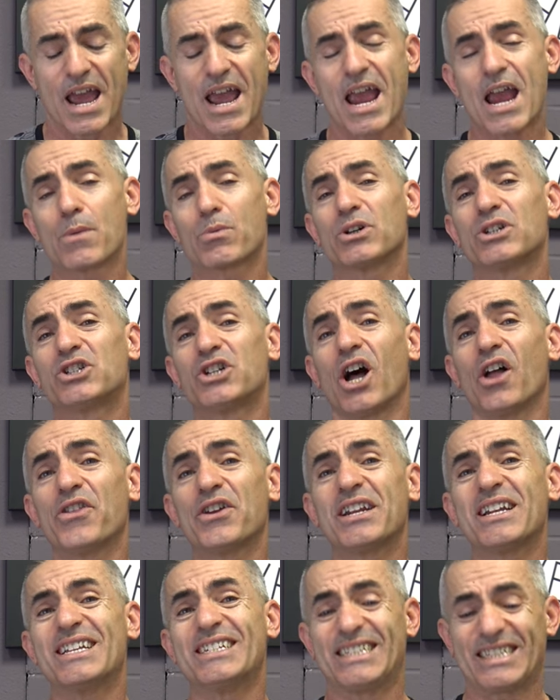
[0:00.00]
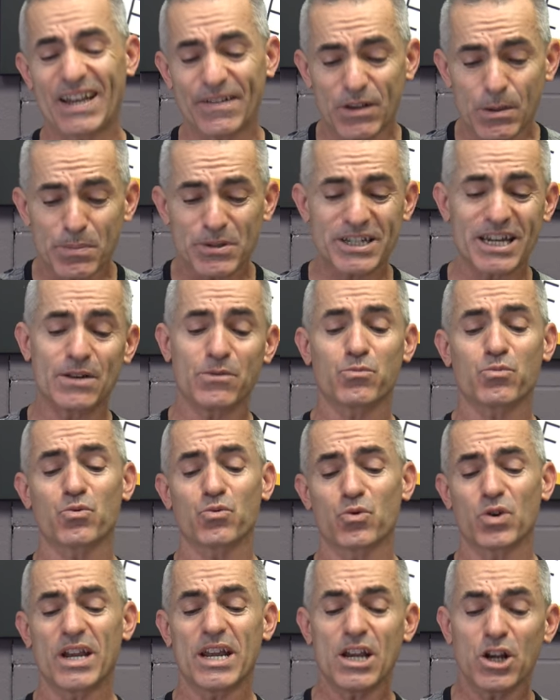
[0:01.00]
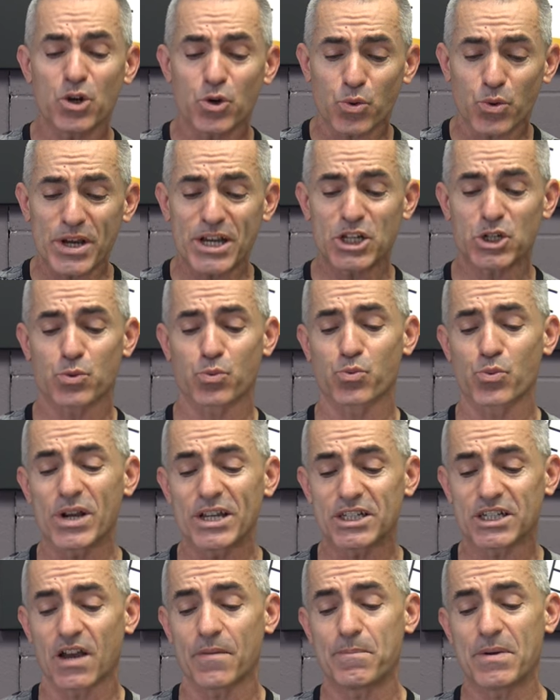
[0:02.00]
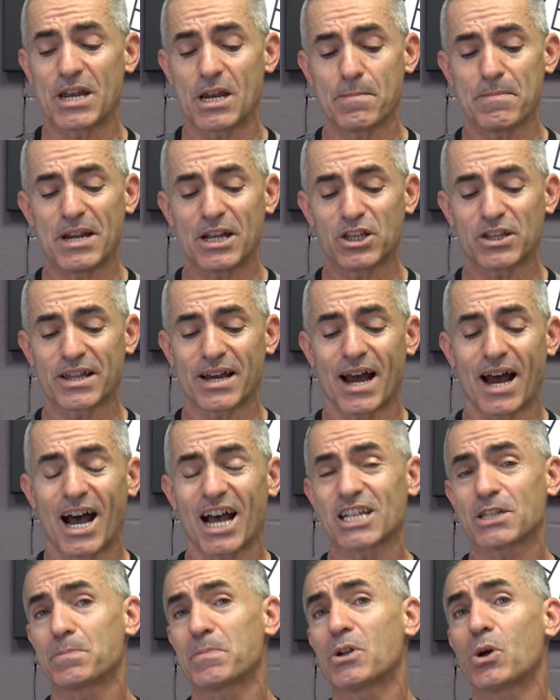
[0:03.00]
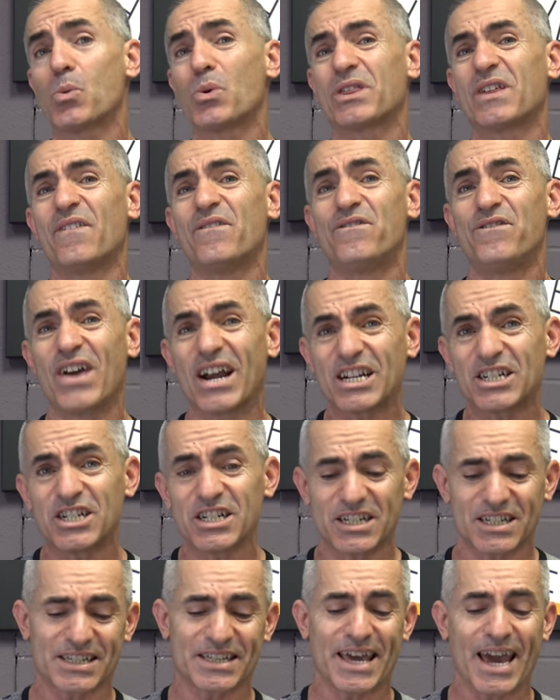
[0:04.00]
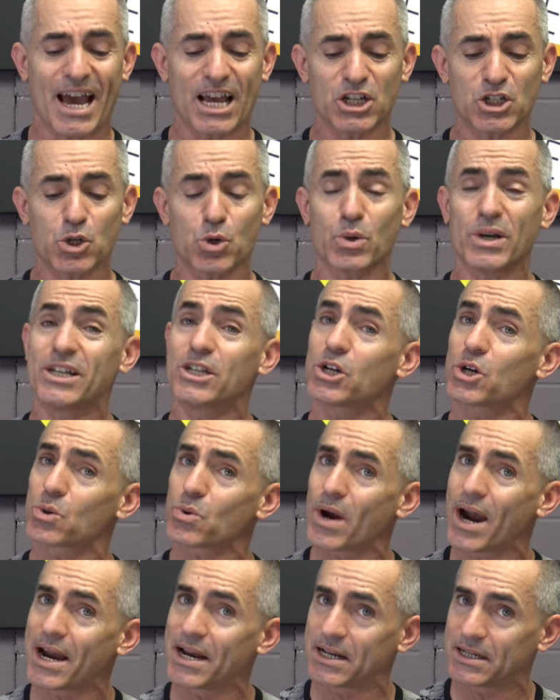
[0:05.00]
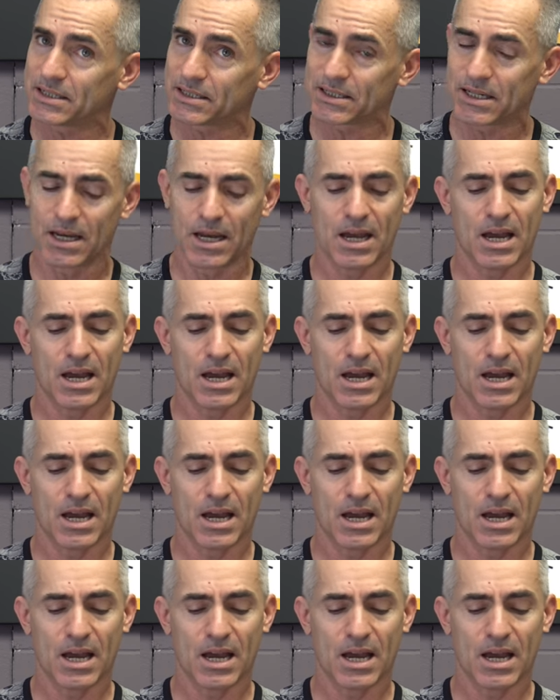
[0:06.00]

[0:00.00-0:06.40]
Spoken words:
It resulted in a 70% increased risk of being admitted to the hospital with infectious gastroenteritis.